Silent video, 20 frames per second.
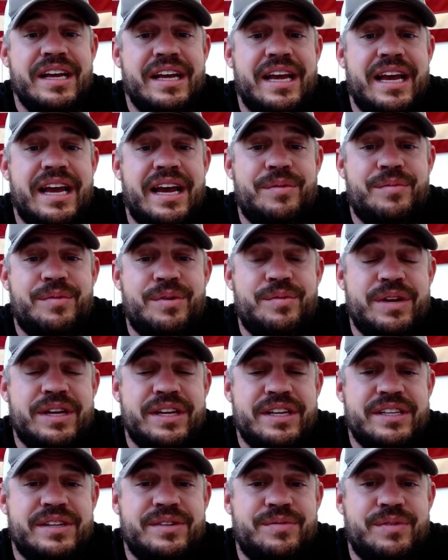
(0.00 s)
And when
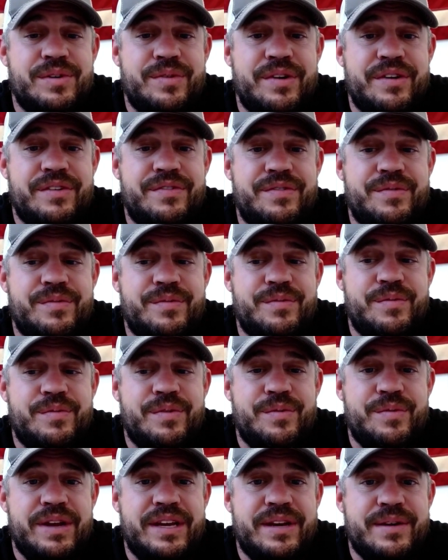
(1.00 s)

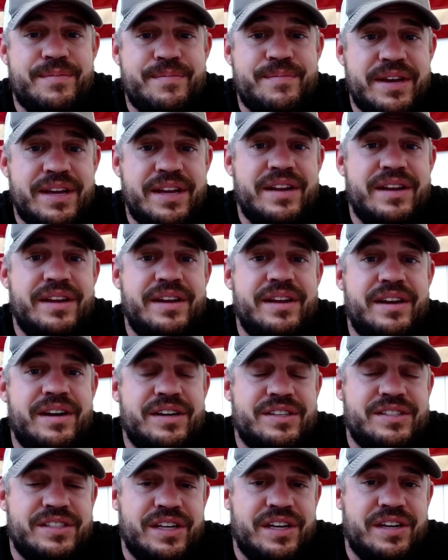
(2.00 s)
we commit
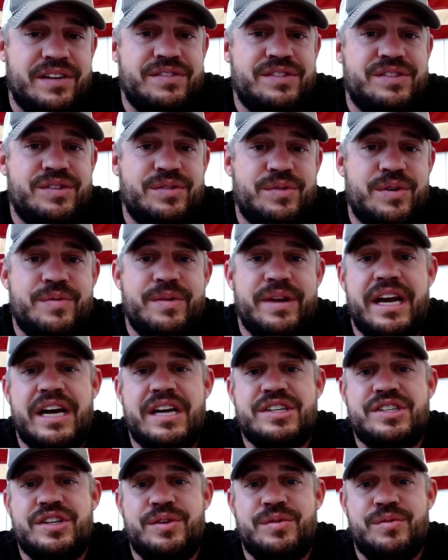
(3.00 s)
ourselves to what we
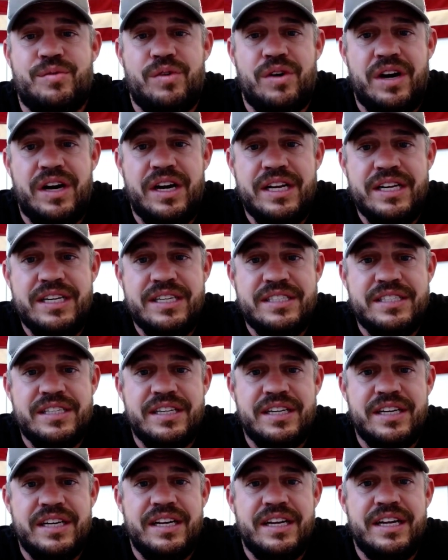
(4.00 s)
actually want,
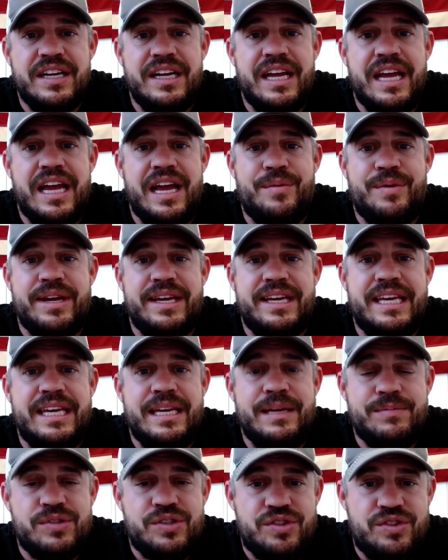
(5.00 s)
and we
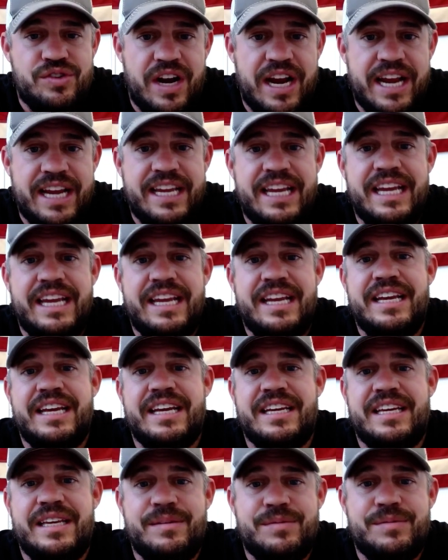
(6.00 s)
keep striking
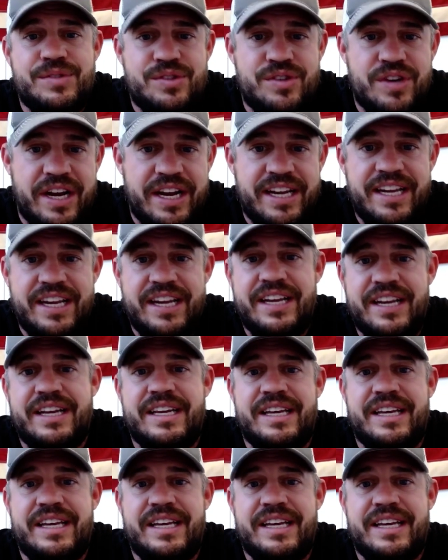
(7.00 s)
and keep striking and